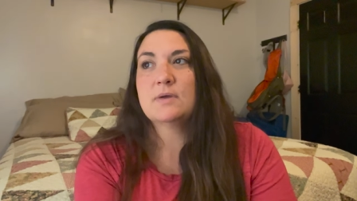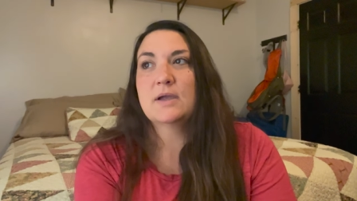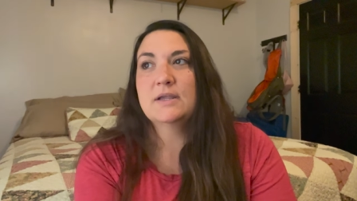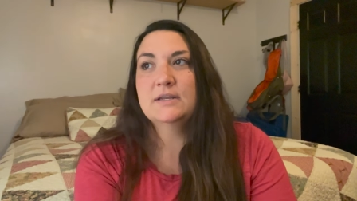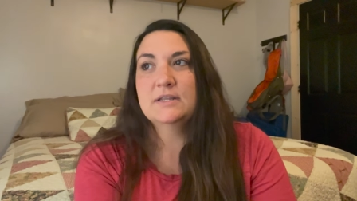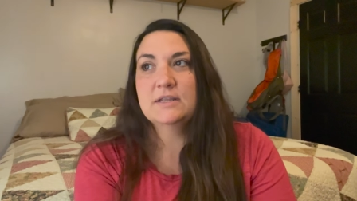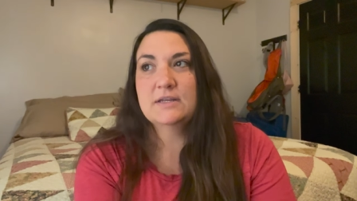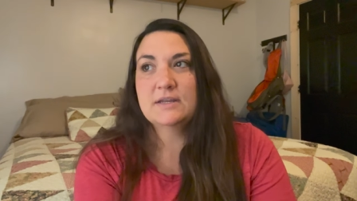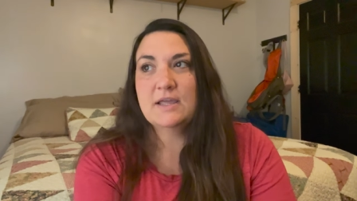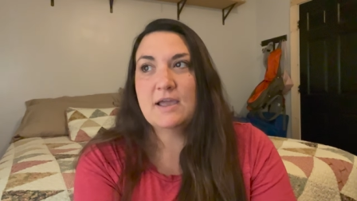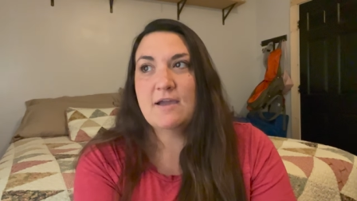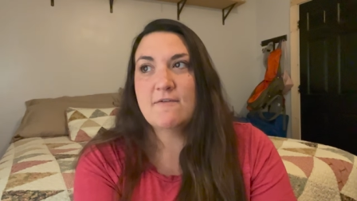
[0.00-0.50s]
I
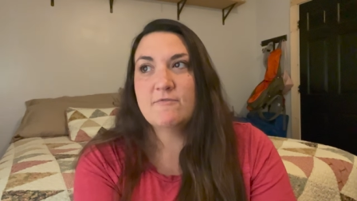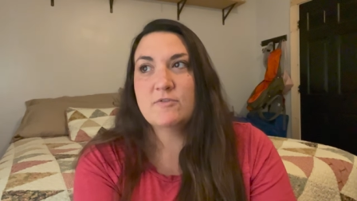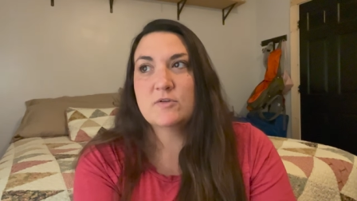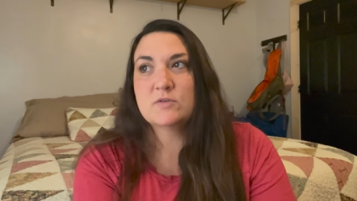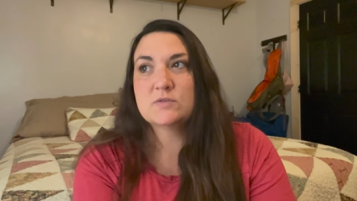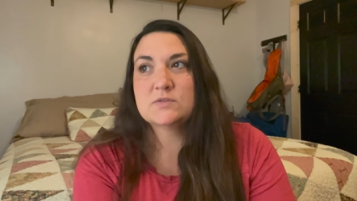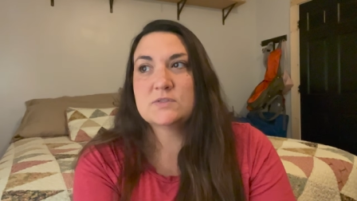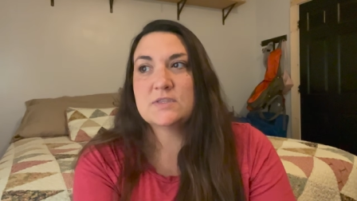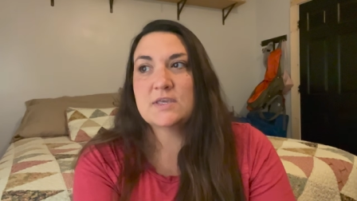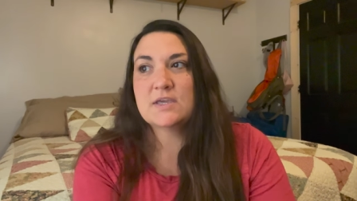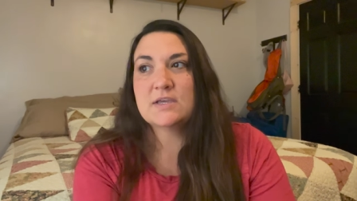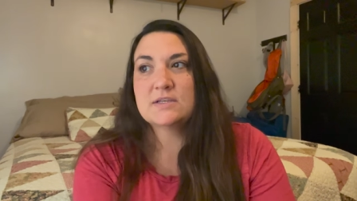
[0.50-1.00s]
didn't have
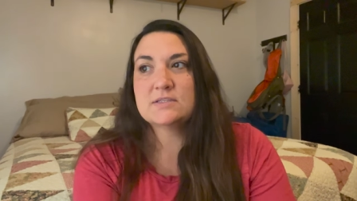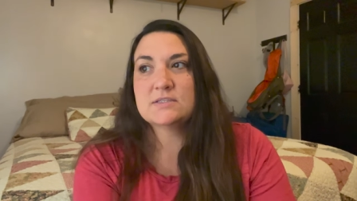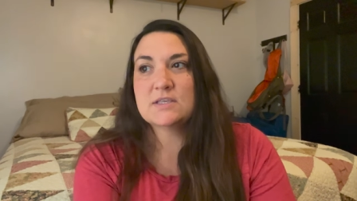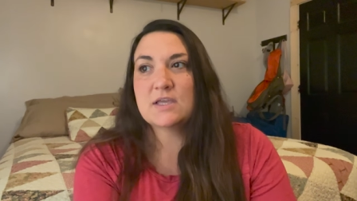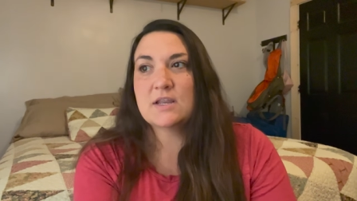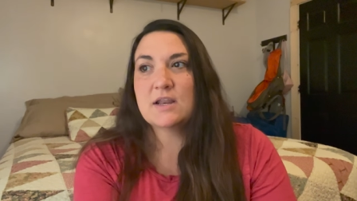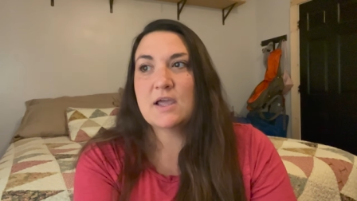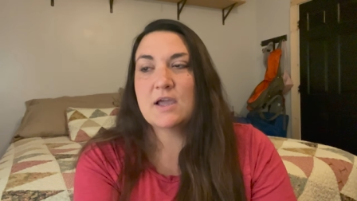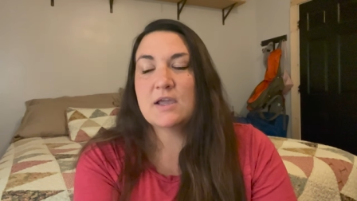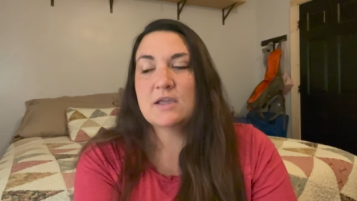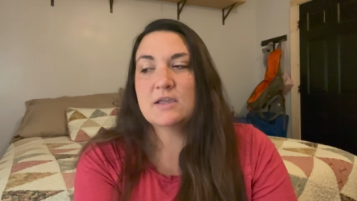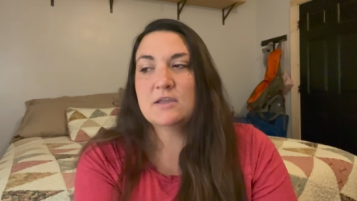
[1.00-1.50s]
those things
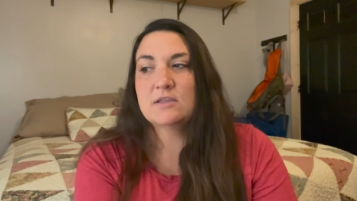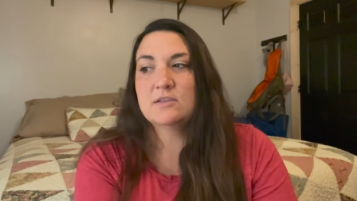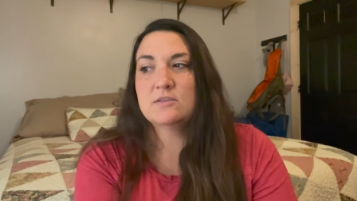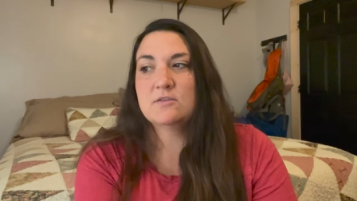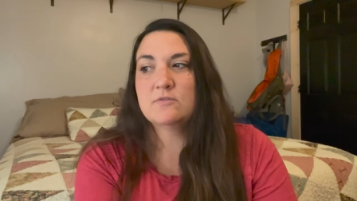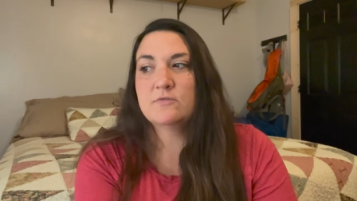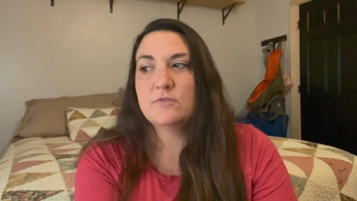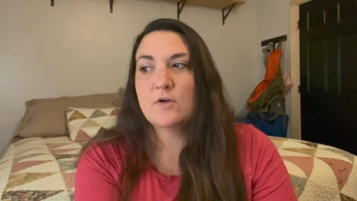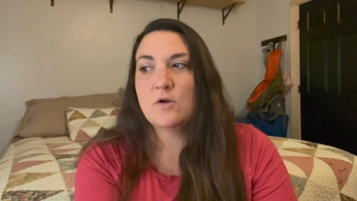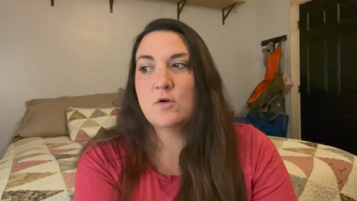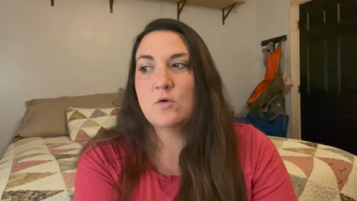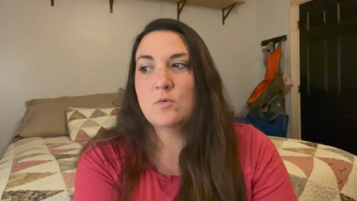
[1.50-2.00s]
and I could
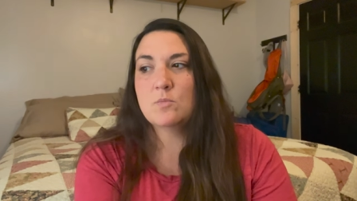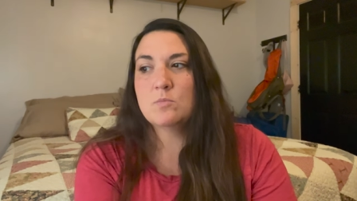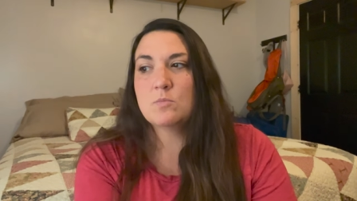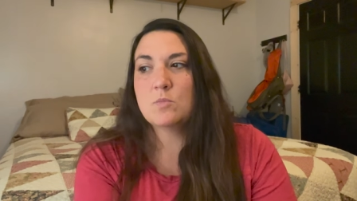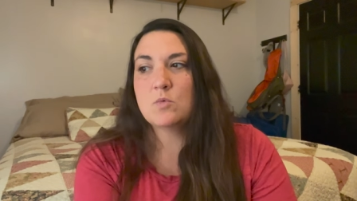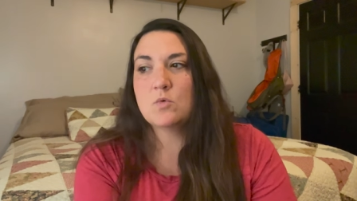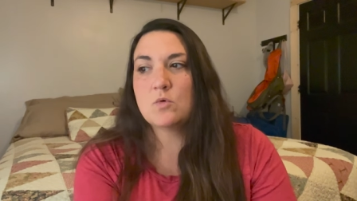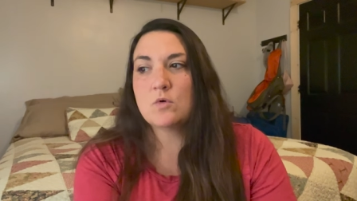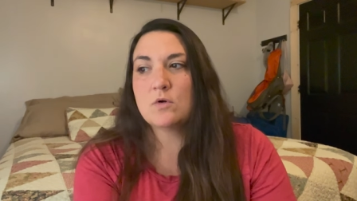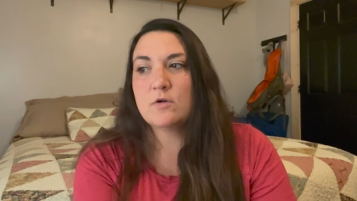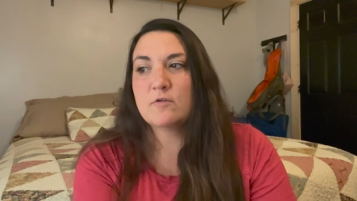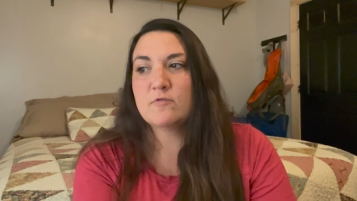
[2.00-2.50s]
devote
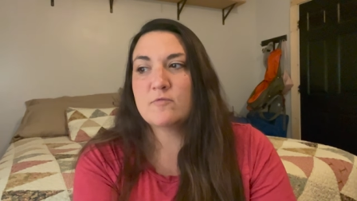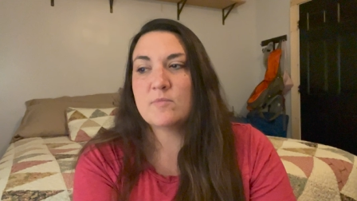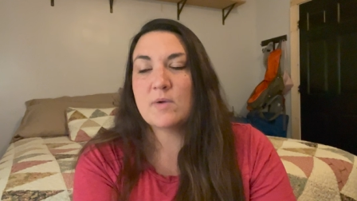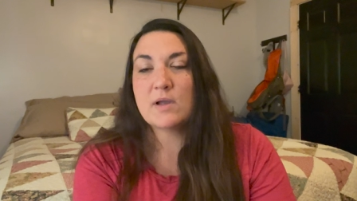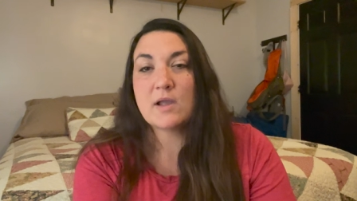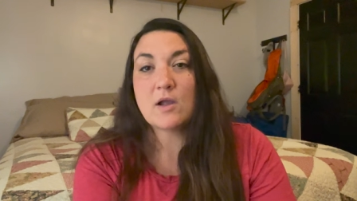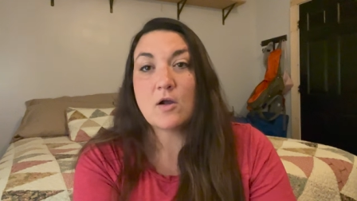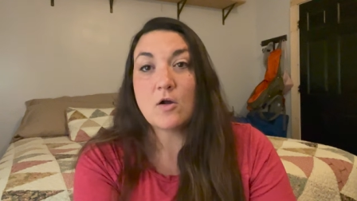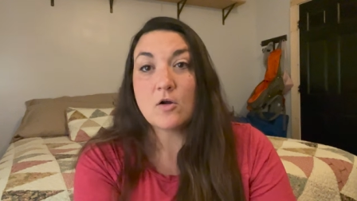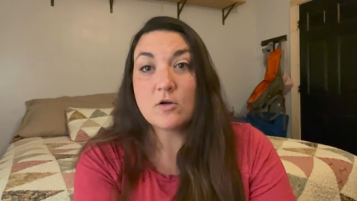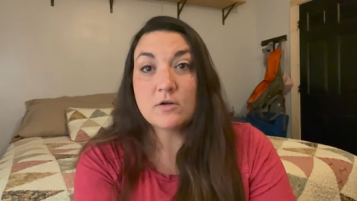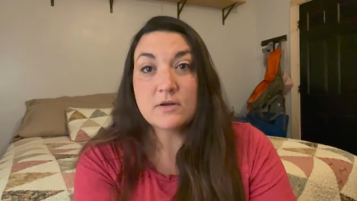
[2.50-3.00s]
more of my
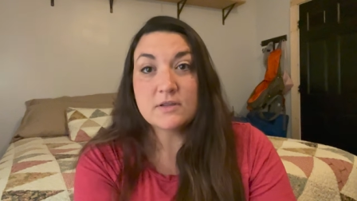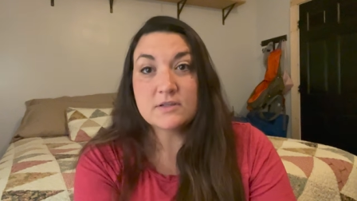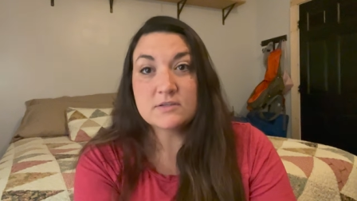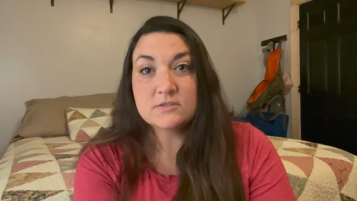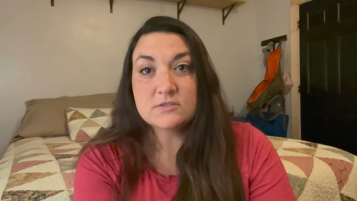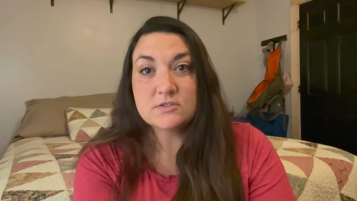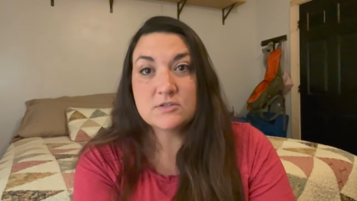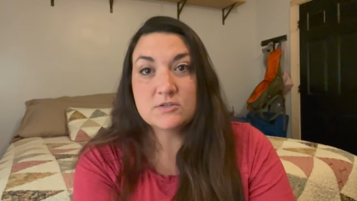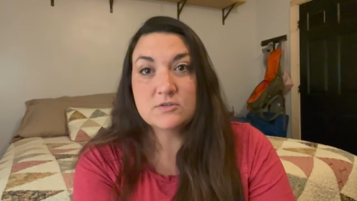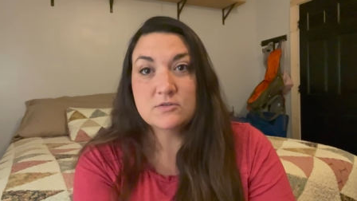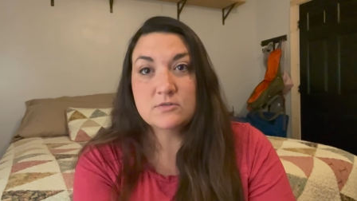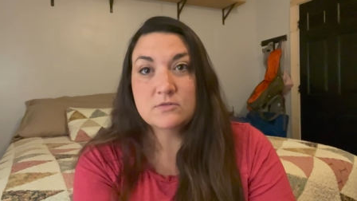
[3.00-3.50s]
heart
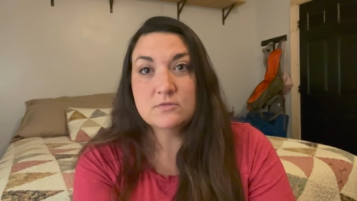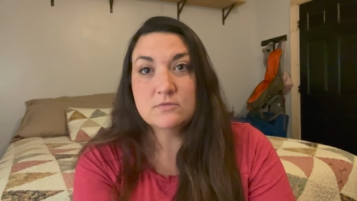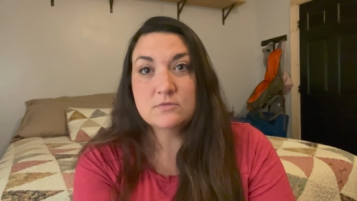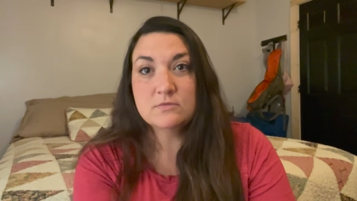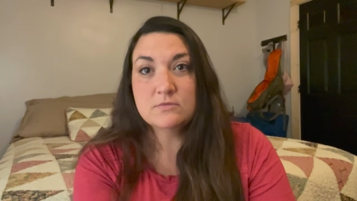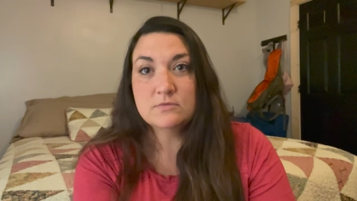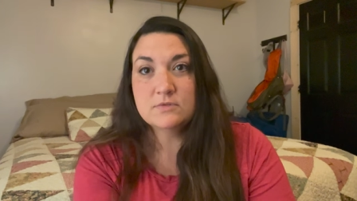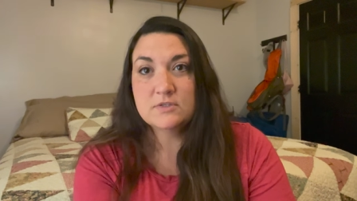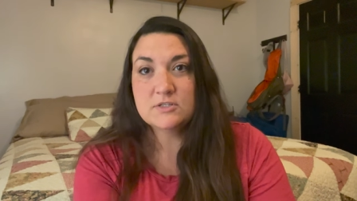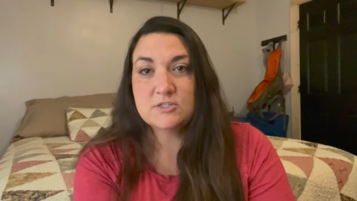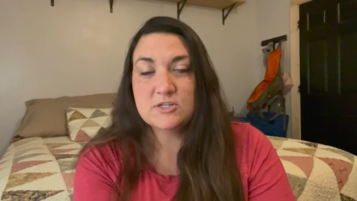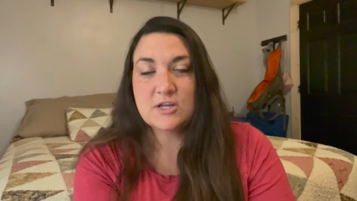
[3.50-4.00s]

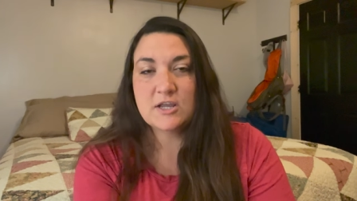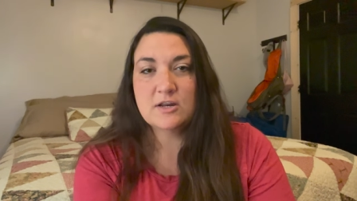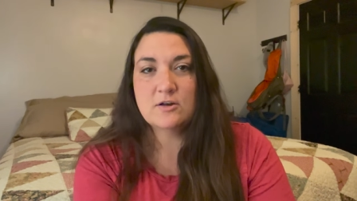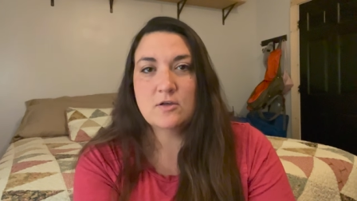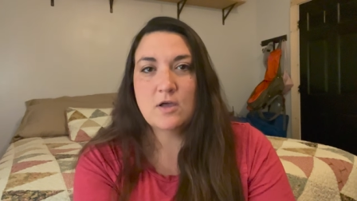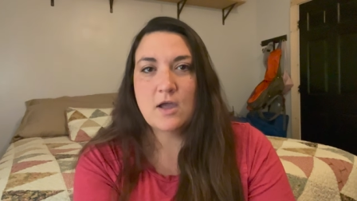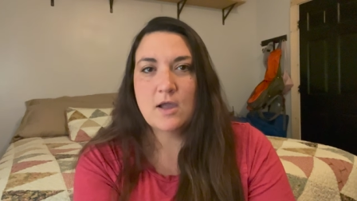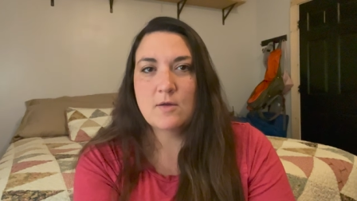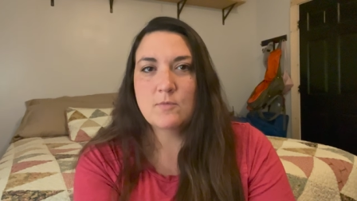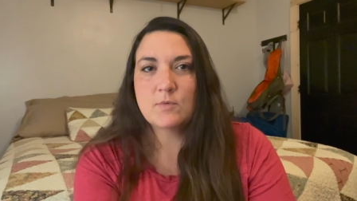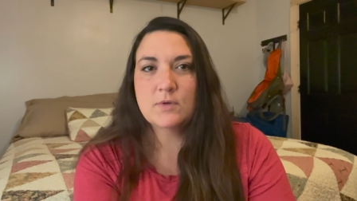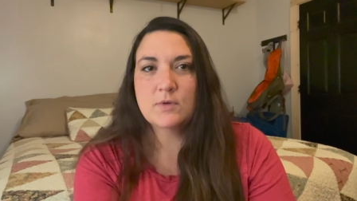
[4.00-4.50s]
into the channel.
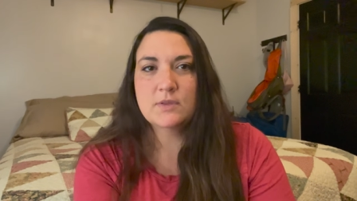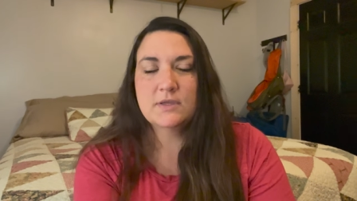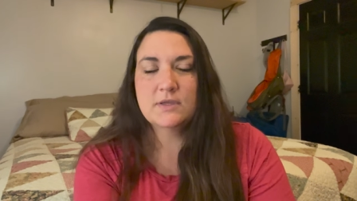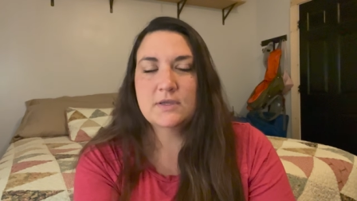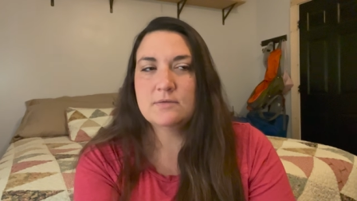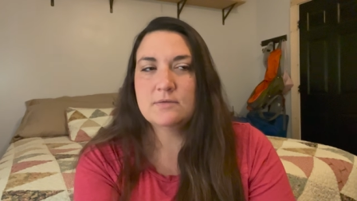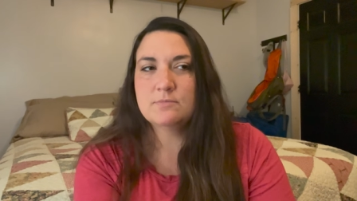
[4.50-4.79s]
I really